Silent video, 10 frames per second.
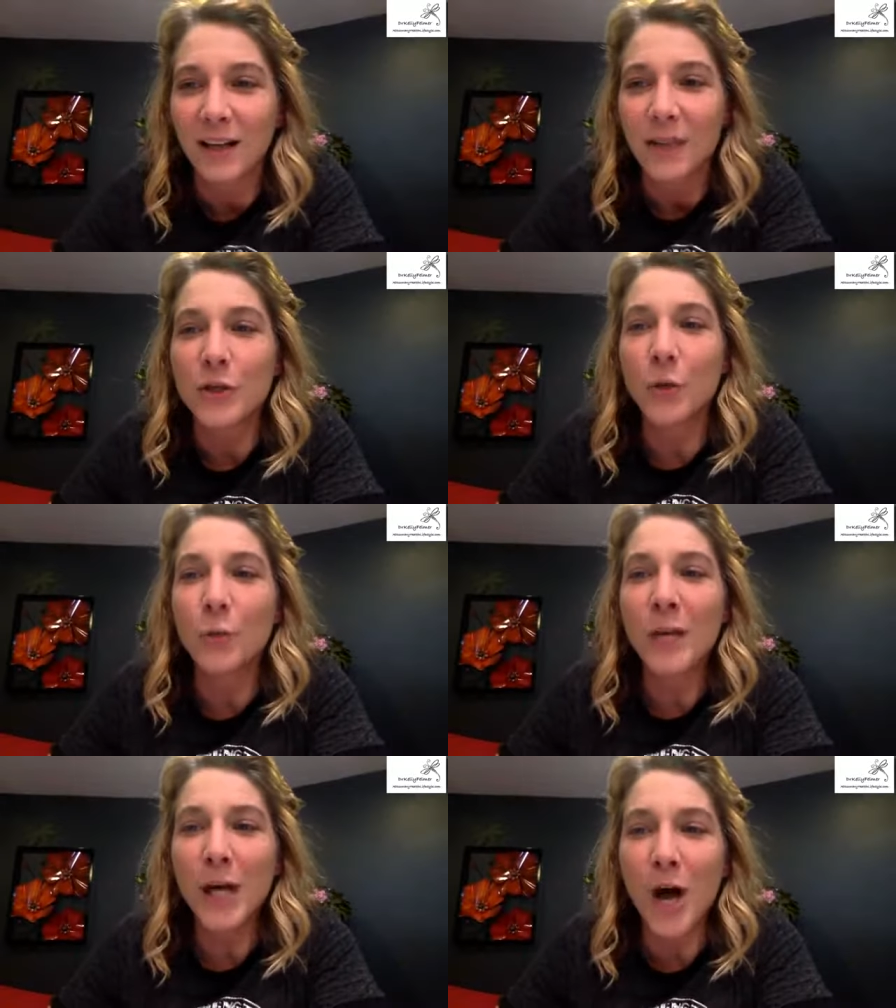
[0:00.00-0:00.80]
Don't
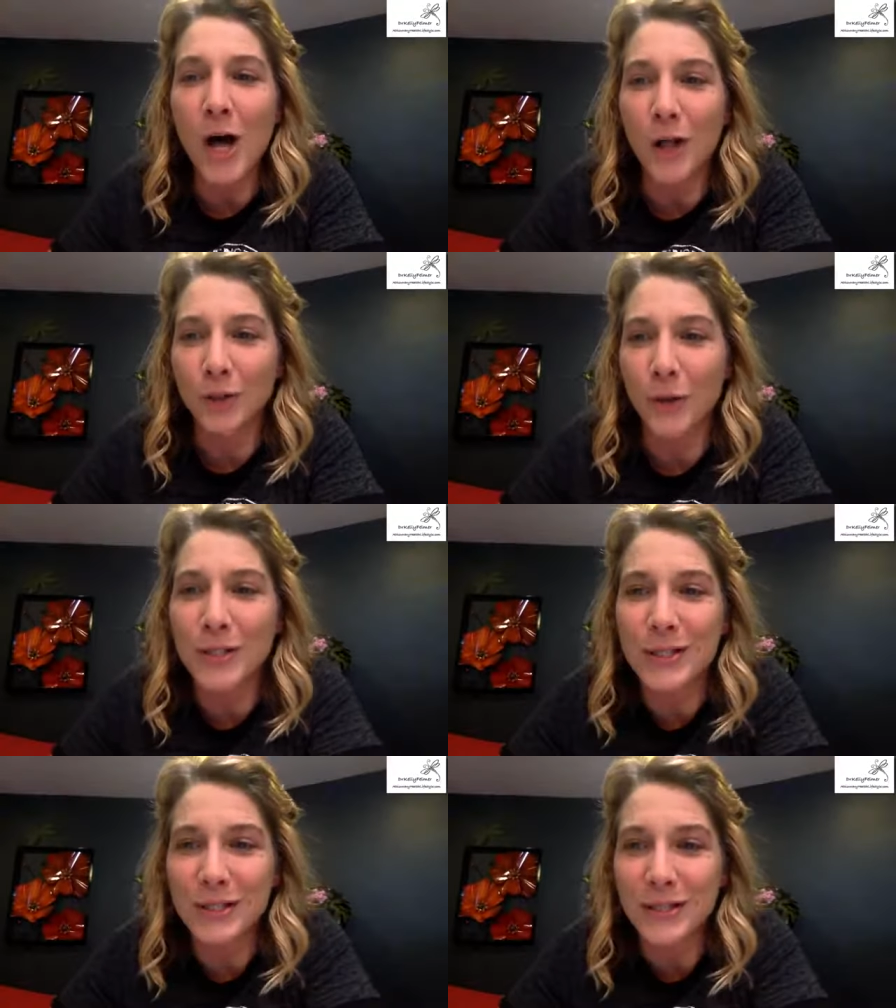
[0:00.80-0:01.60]
we all,
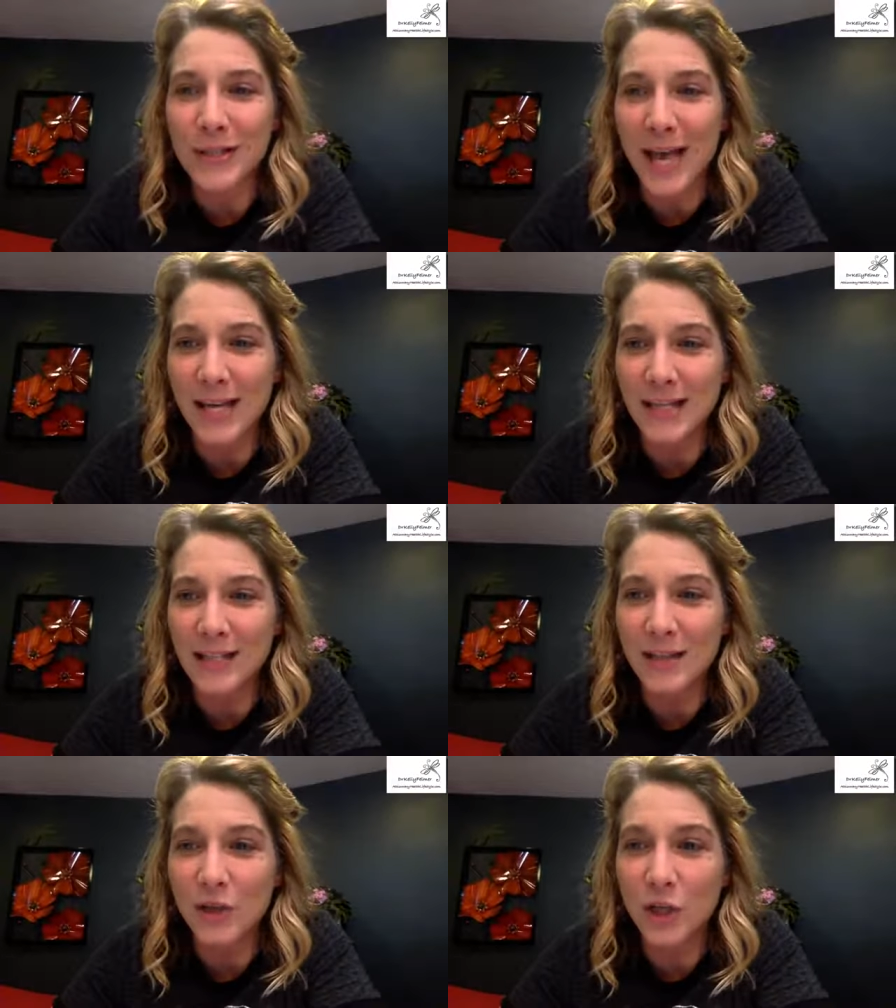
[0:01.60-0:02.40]
Crystal
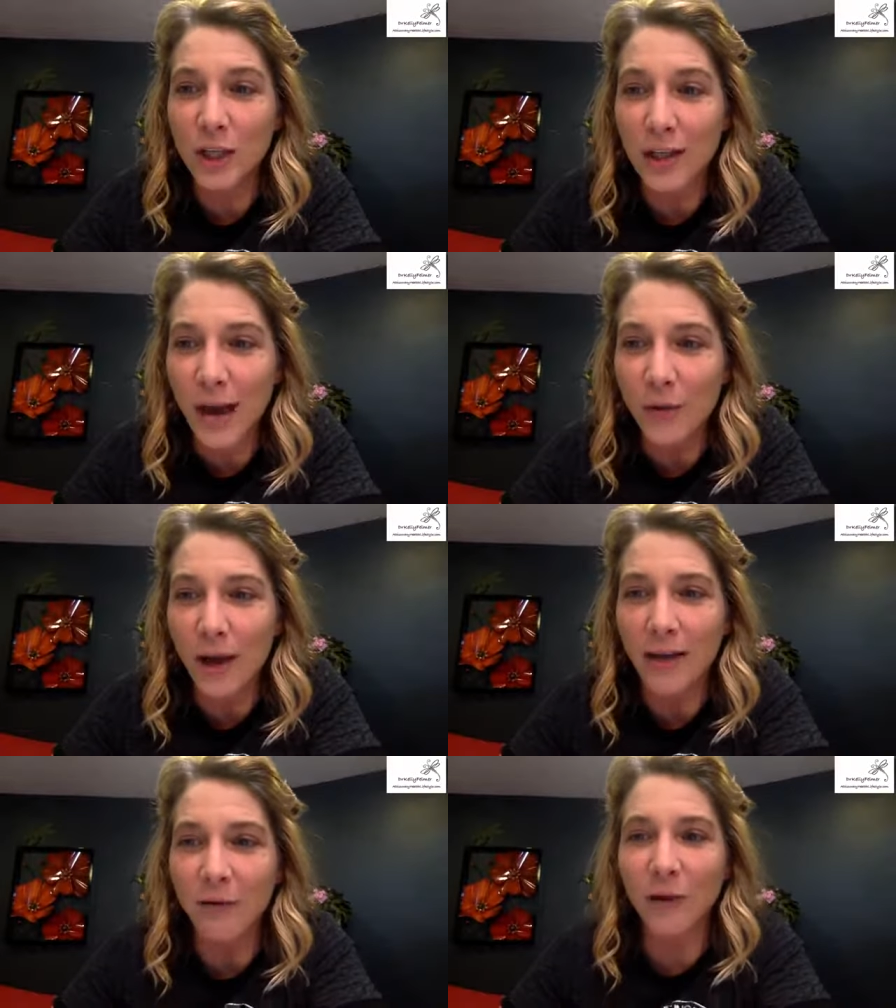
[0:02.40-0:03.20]
says. Chill out.
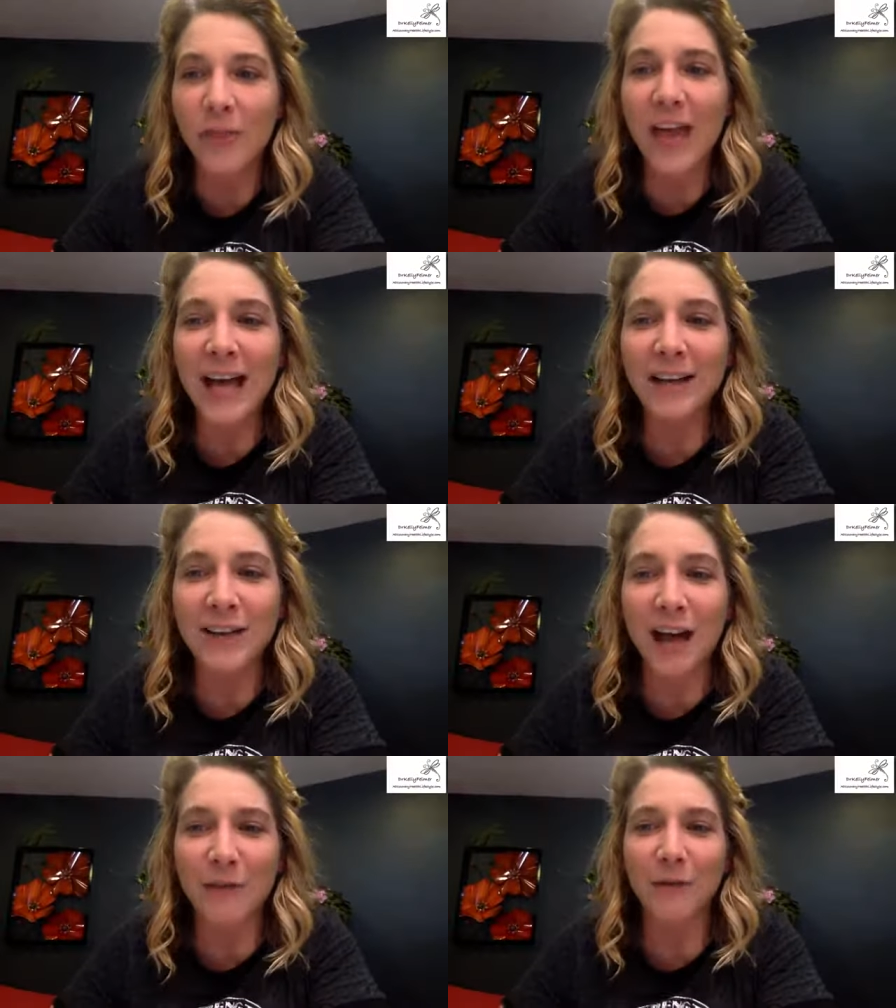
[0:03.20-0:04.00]
I've heard that a
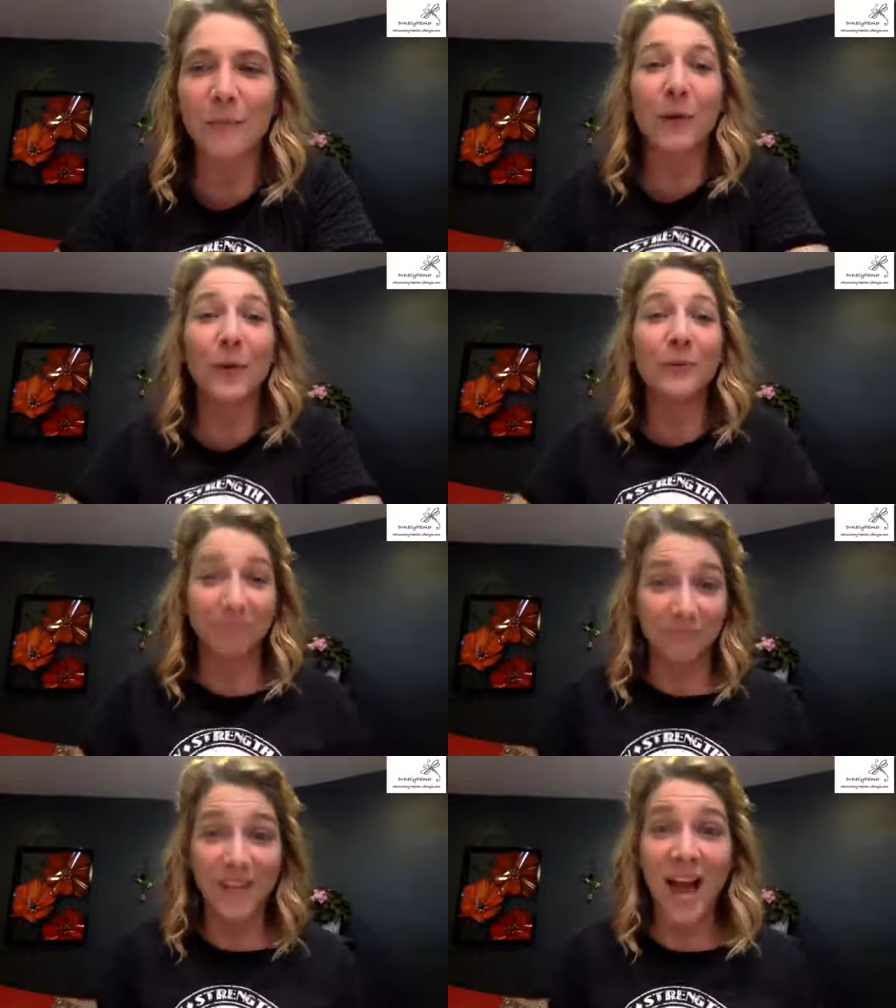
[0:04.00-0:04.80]
lot from you.
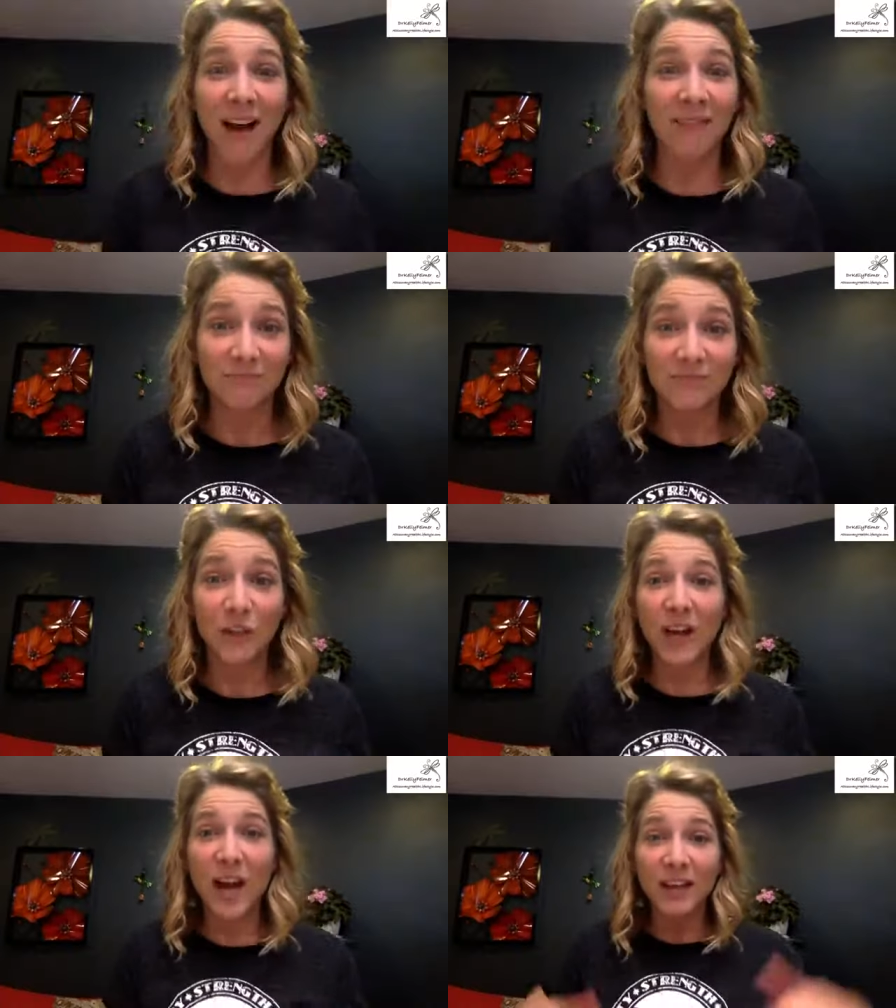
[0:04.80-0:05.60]
Yeah,
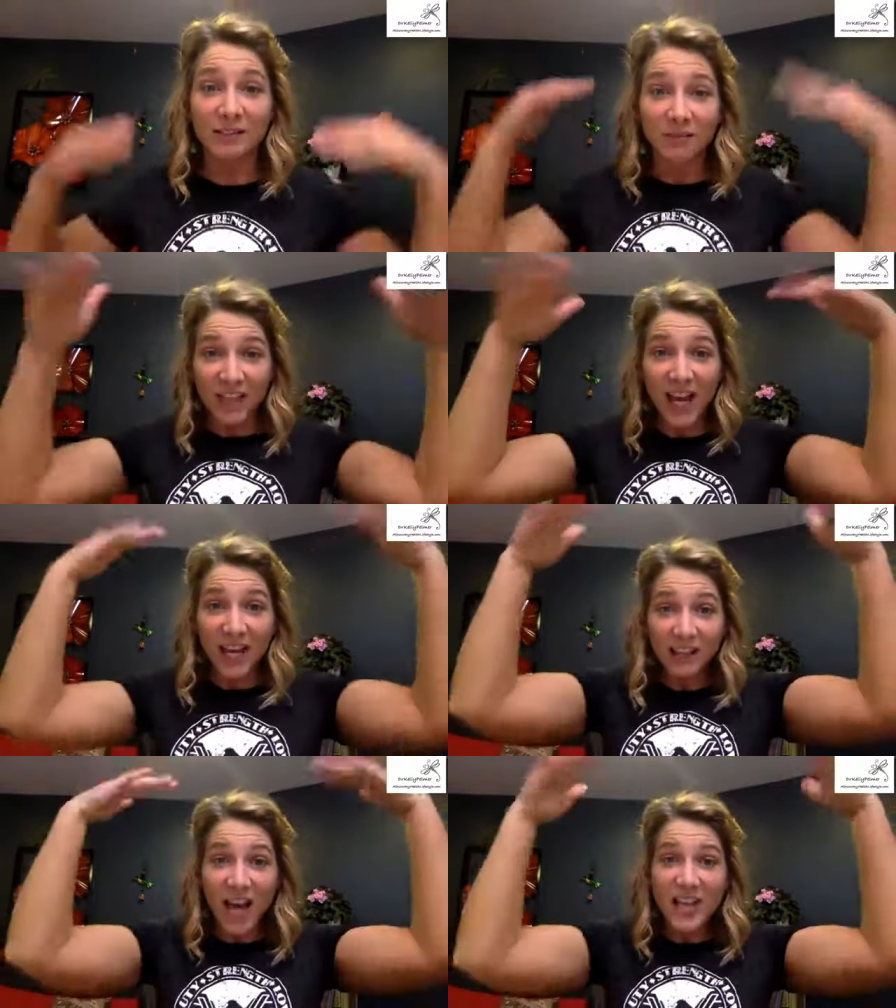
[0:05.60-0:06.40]
okay. We got
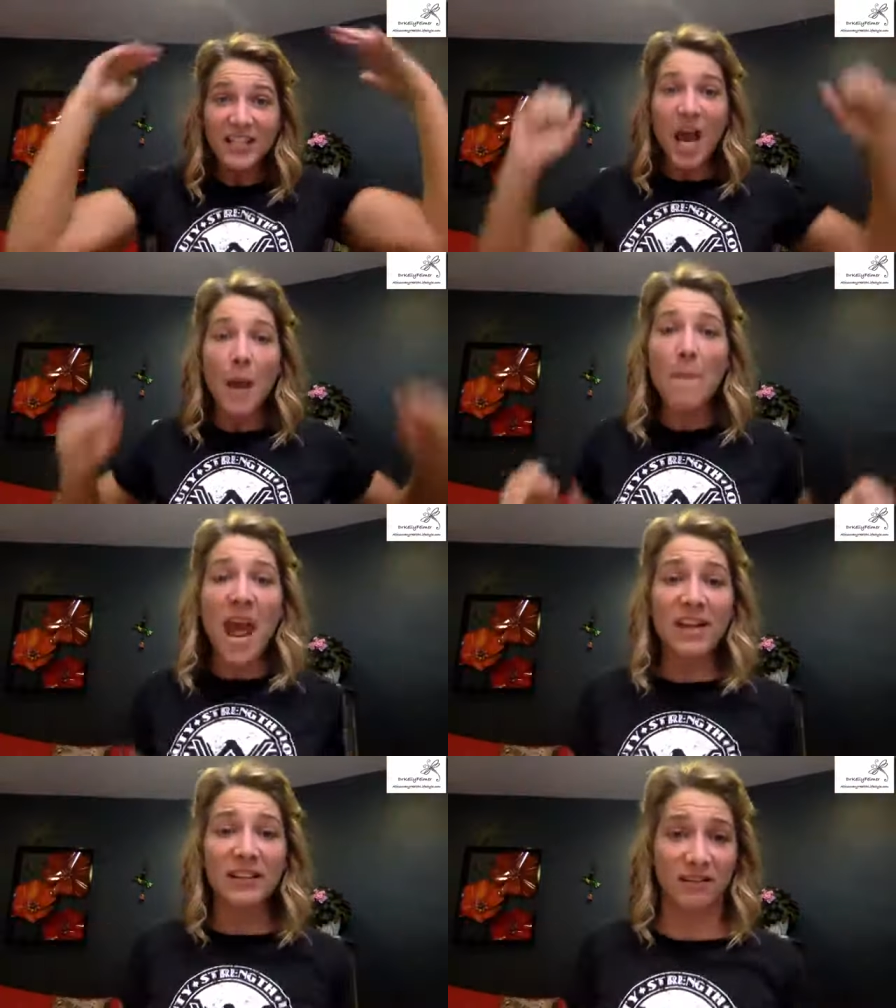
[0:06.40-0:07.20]
a lot of type
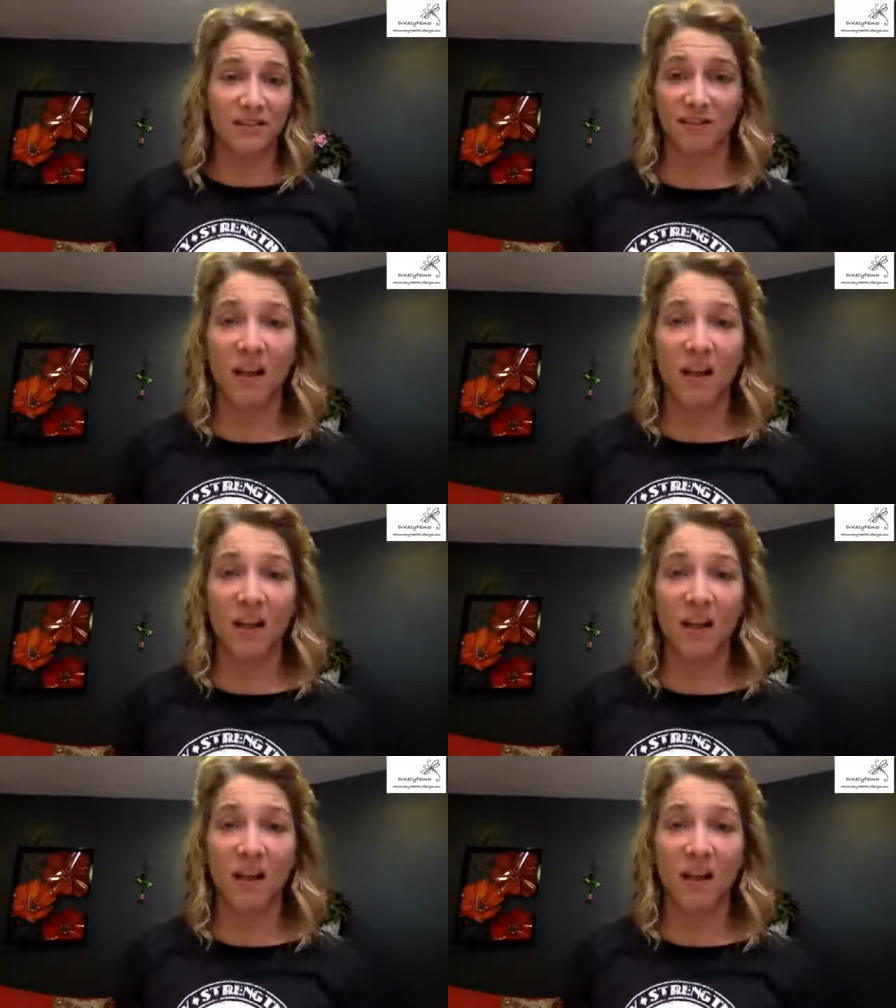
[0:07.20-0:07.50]
A's